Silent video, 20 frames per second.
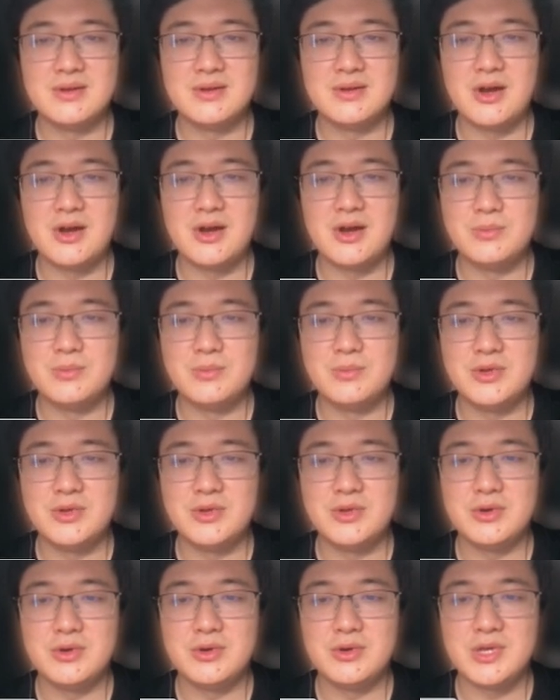Our
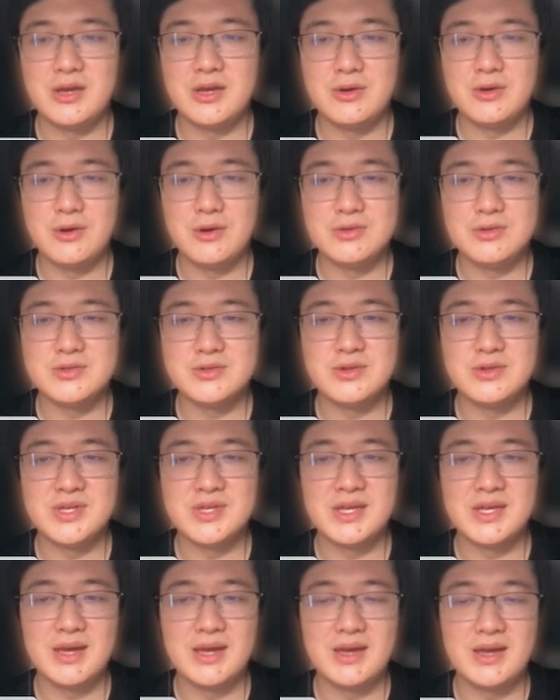model can also
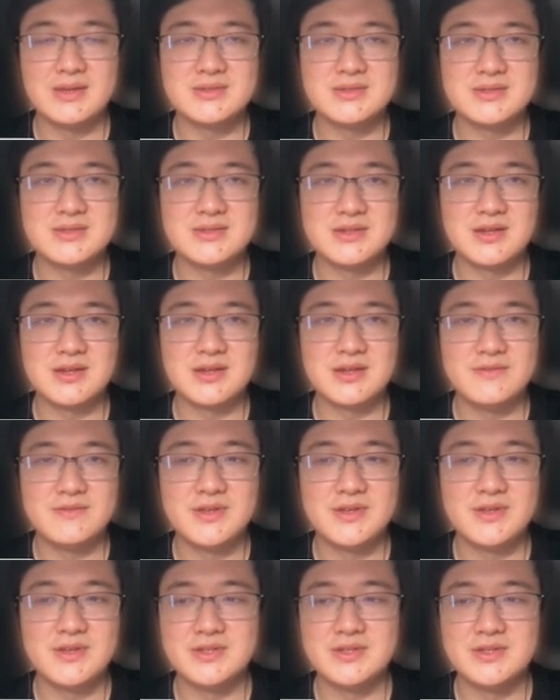enhance the
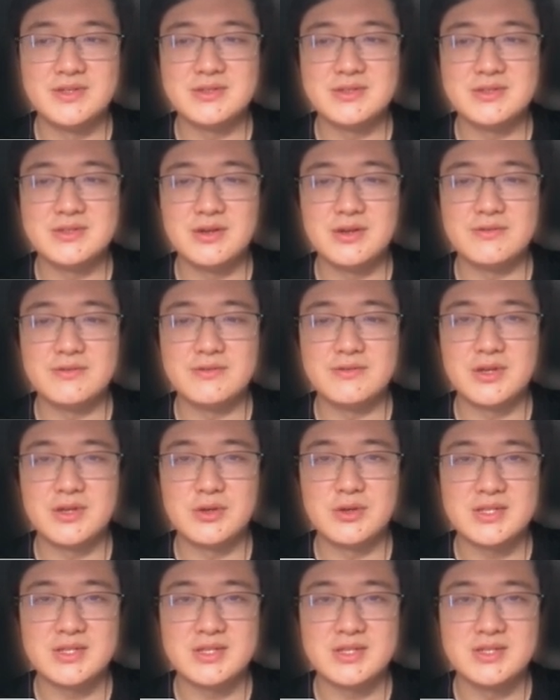confidence of
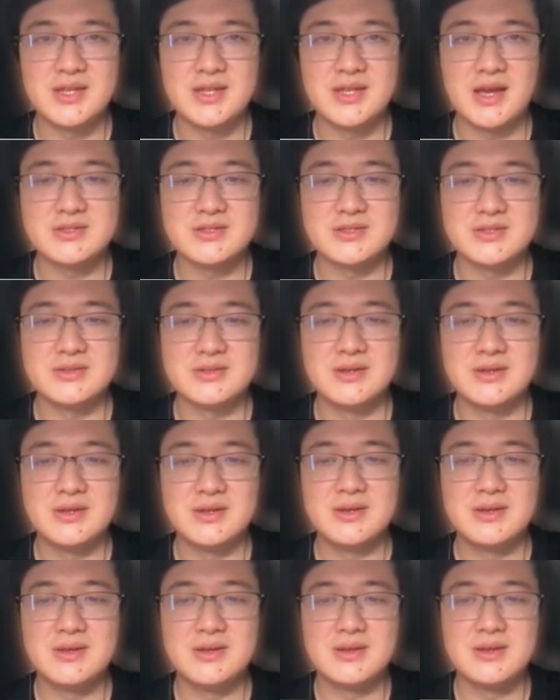correct detection,
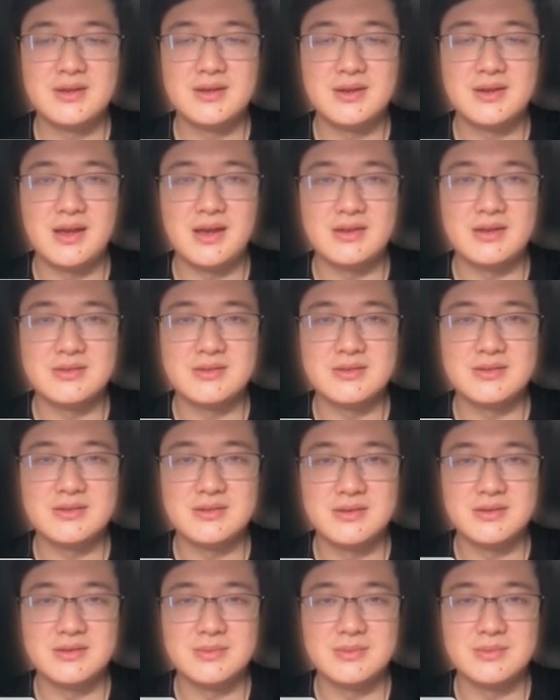like
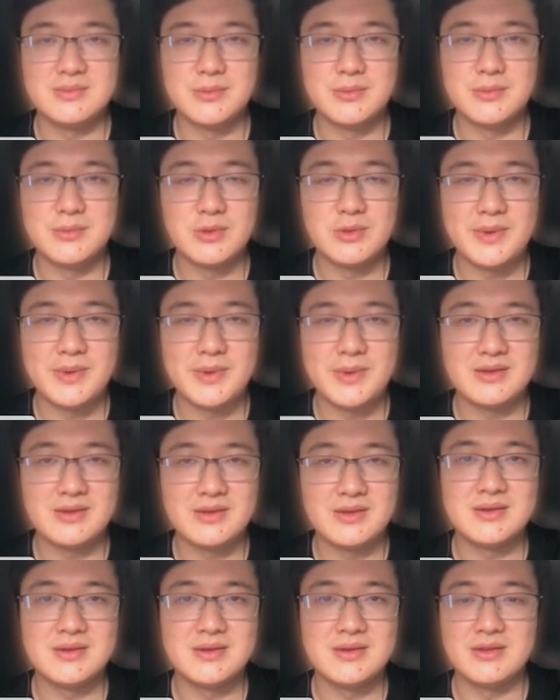the motorbike
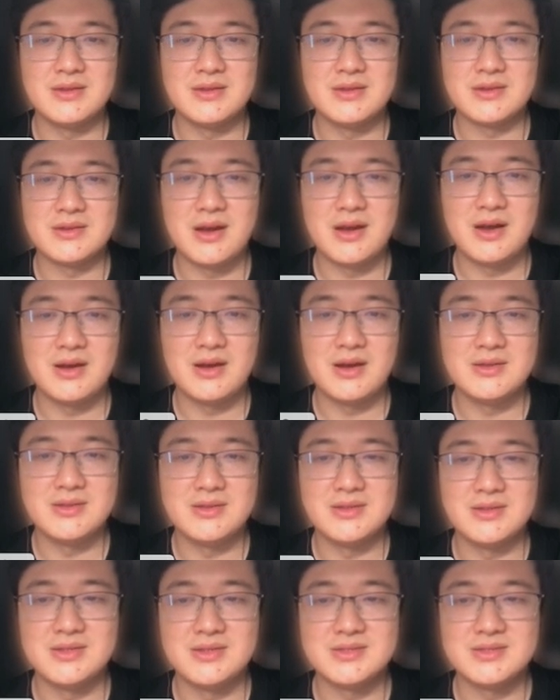and car in
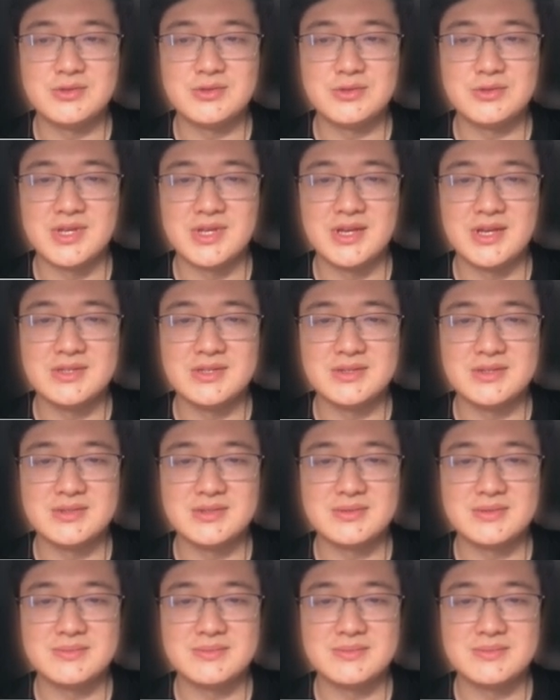these two cases.